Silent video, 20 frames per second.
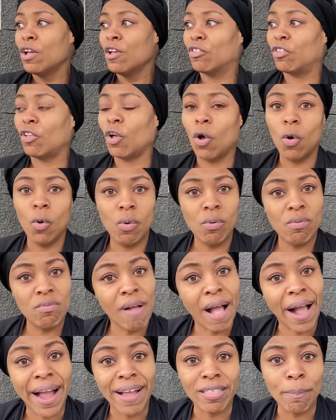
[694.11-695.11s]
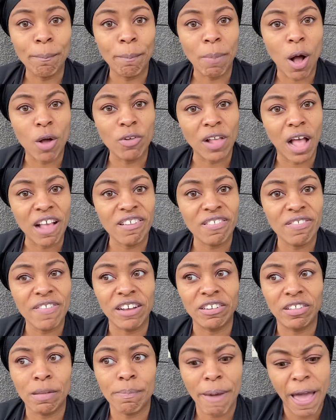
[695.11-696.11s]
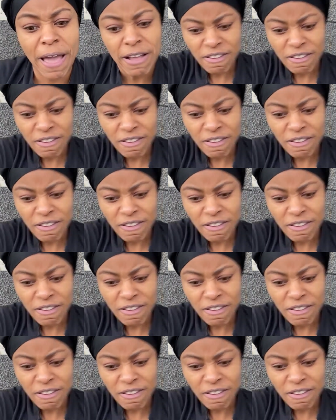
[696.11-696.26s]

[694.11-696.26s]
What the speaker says: So I got the balls. I snatched it back.